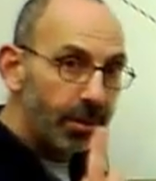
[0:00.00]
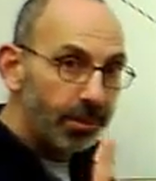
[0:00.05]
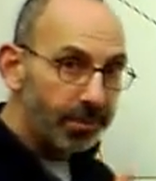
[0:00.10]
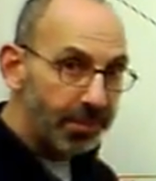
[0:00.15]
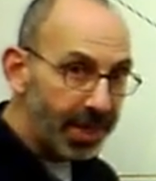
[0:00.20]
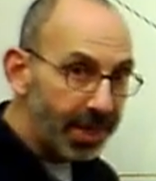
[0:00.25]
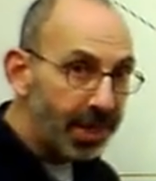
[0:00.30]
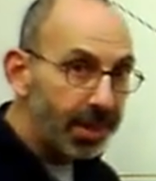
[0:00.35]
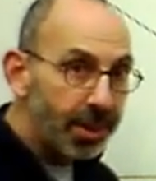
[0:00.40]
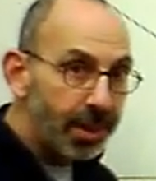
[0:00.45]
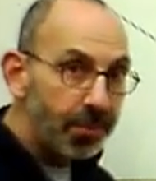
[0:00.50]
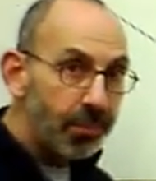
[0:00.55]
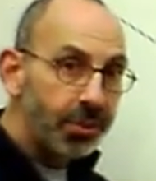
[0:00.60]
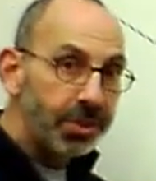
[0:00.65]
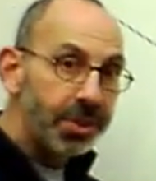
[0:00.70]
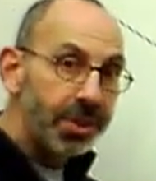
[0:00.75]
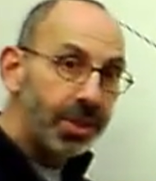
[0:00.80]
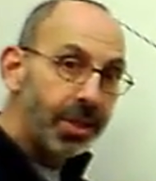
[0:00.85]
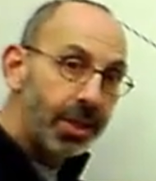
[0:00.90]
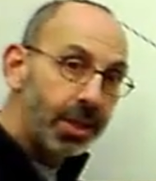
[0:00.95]
Making them
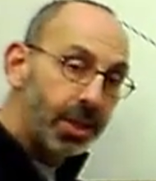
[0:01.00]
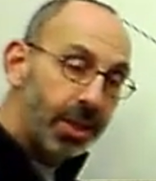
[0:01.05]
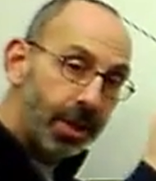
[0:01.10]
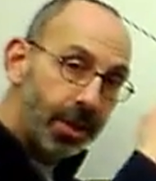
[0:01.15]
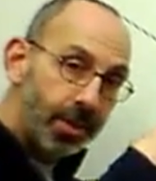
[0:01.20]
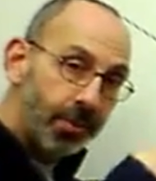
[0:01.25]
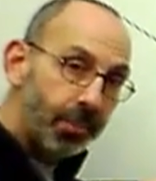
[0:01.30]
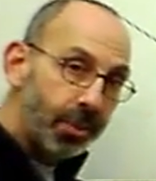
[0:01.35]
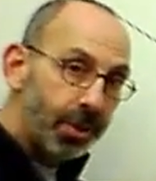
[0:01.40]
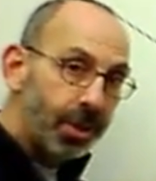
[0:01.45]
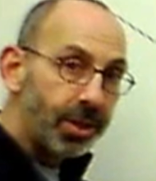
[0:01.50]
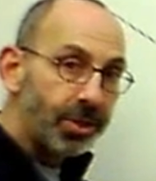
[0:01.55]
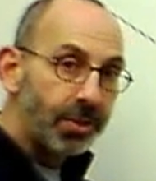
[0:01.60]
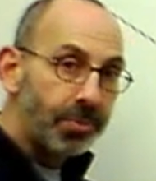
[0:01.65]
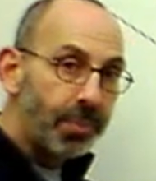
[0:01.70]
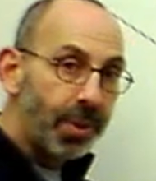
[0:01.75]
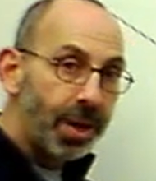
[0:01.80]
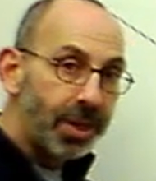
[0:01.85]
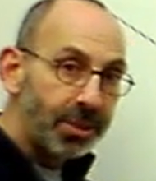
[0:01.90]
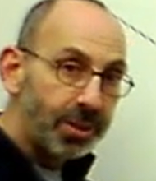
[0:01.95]
was in the
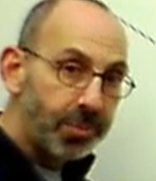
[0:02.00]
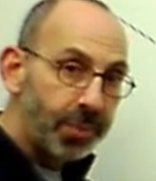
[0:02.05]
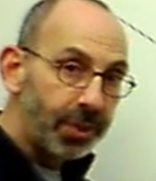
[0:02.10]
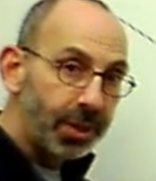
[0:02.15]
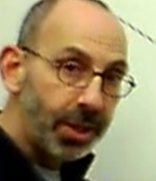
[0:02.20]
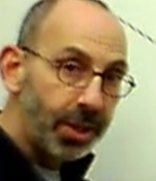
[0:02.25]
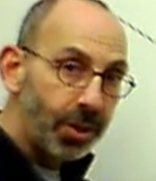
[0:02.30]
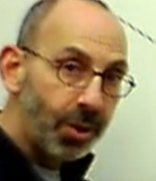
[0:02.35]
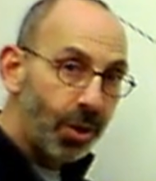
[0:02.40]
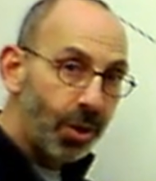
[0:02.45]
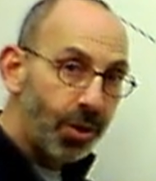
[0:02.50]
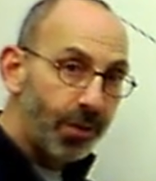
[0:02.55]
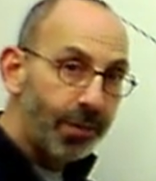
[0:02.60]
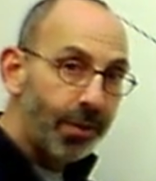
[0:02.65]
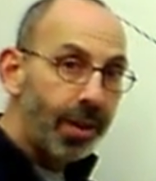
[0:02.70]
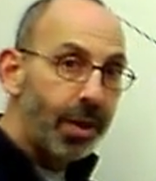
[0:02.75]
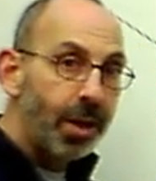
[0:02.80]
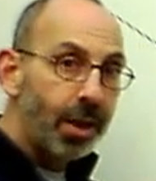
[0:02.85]
production possibility curve.